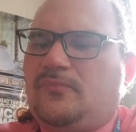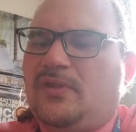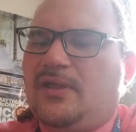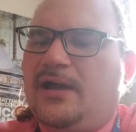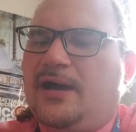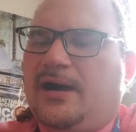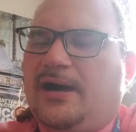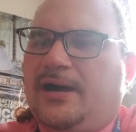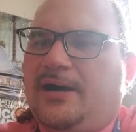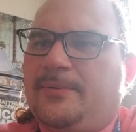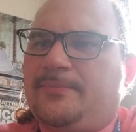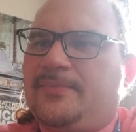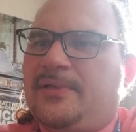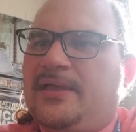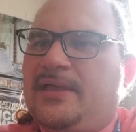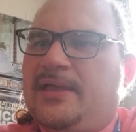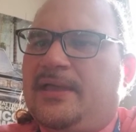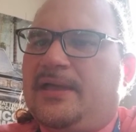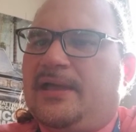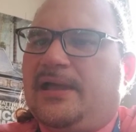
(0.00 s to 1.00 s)

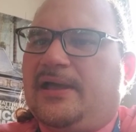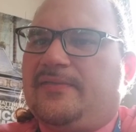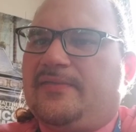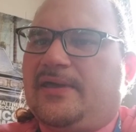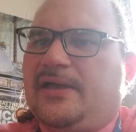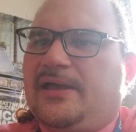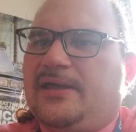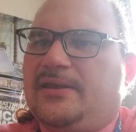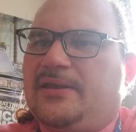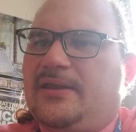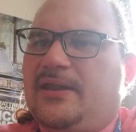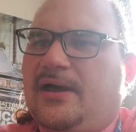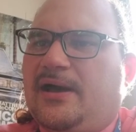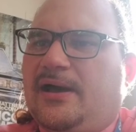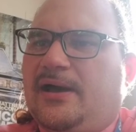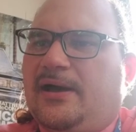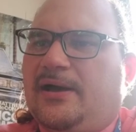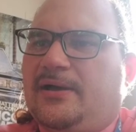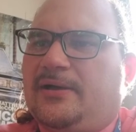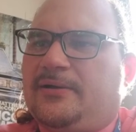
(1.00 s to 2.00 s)
Um, and then
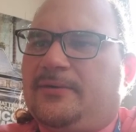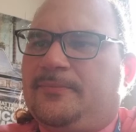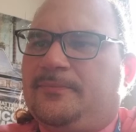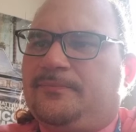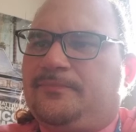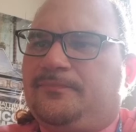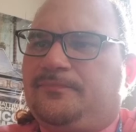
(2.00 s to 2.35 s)
uh,